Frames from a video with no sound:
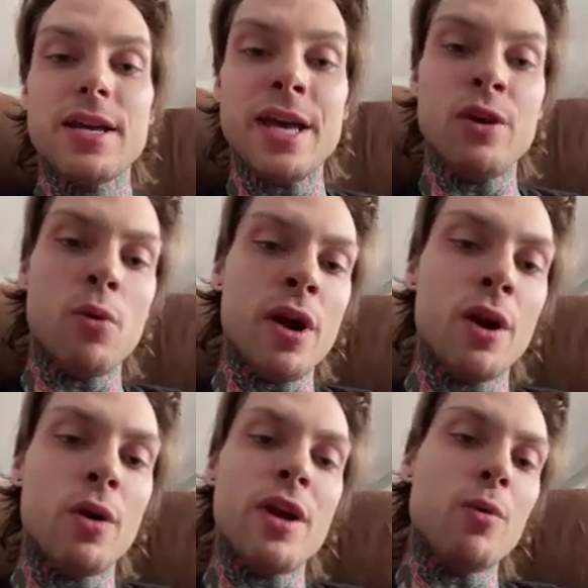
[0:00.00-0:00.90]

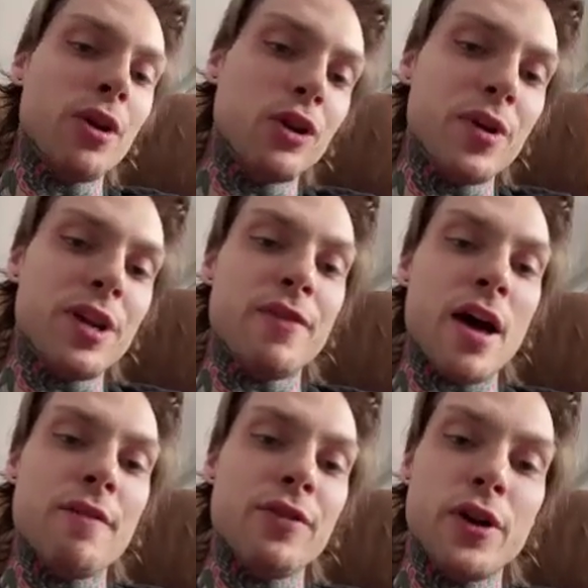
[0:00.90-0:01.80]
Anywhere like
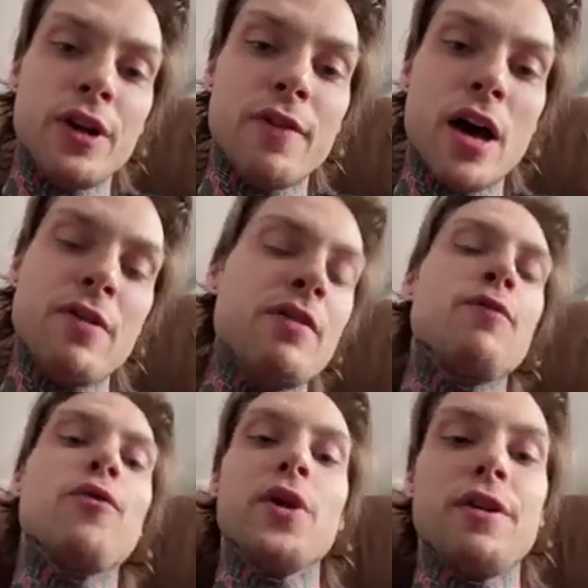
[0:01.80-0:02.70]
125, 35,
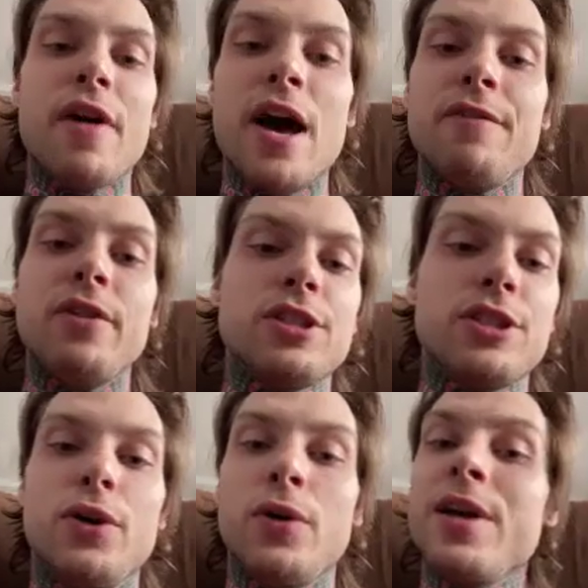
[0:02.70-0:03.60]
even 45, there's
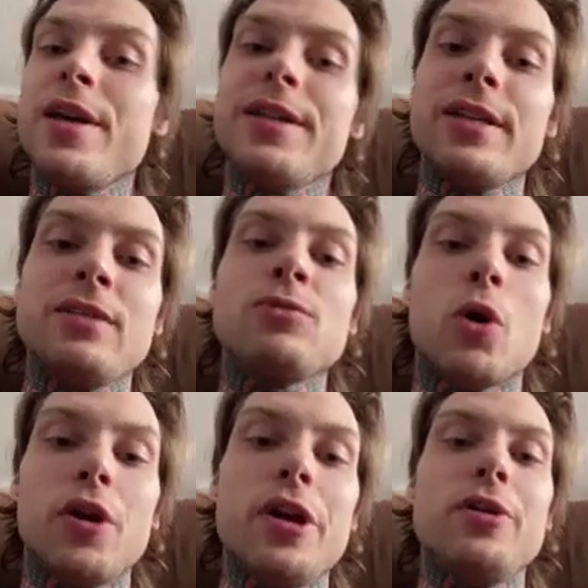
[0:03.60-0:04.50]
still that
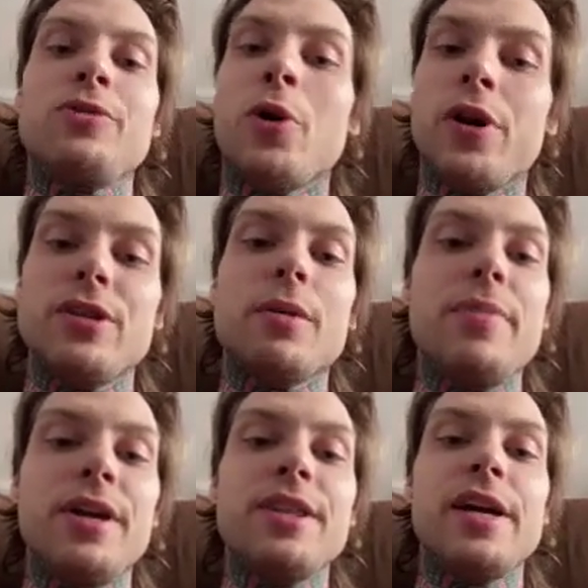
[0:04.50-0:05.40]
cardio is a
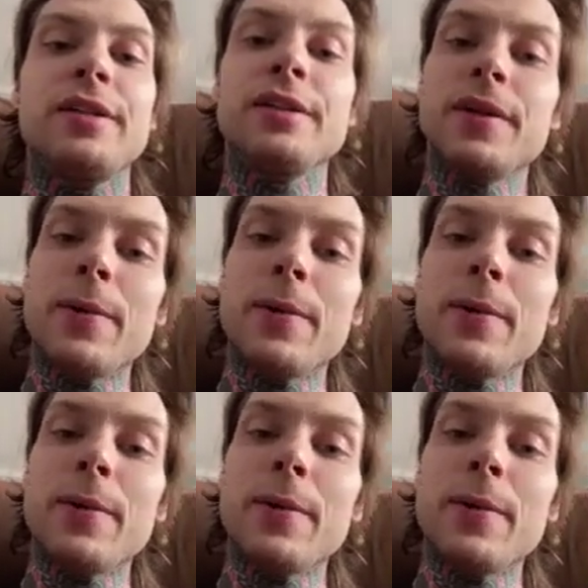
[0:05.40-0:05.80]
big thing.